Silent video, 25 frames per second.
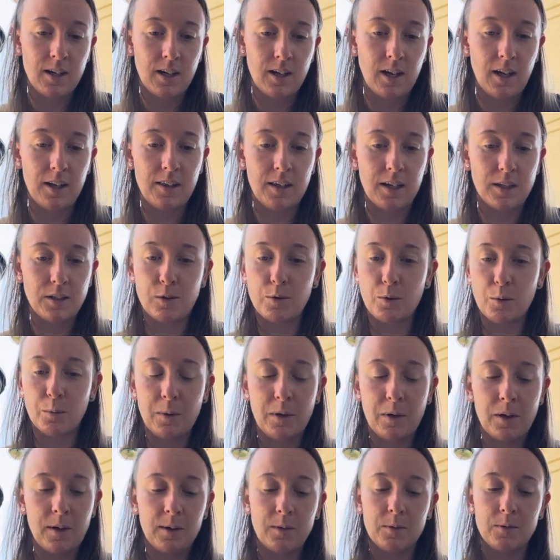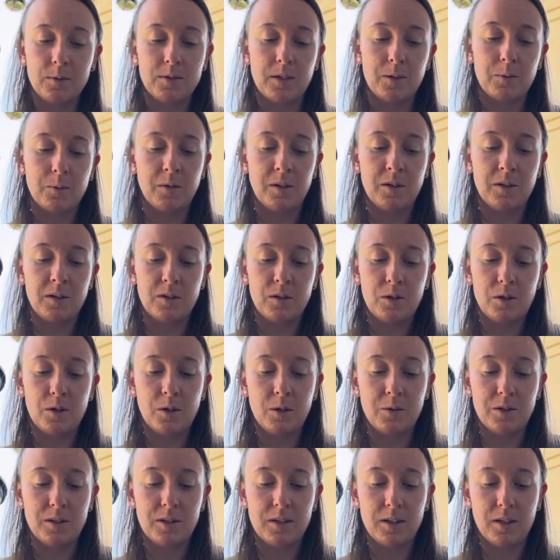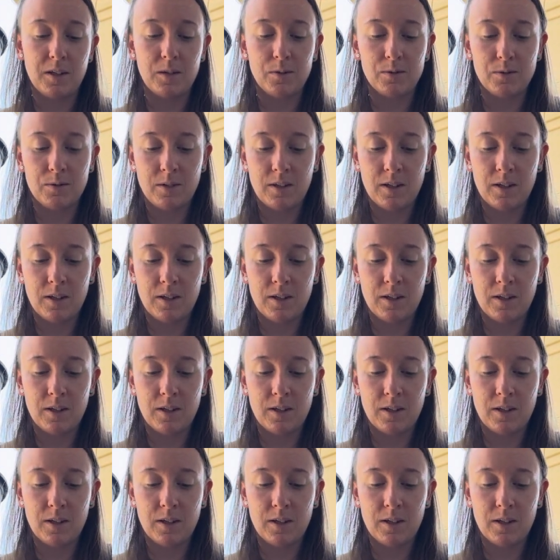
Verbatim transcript: and that two of pentacles that wanted to show itself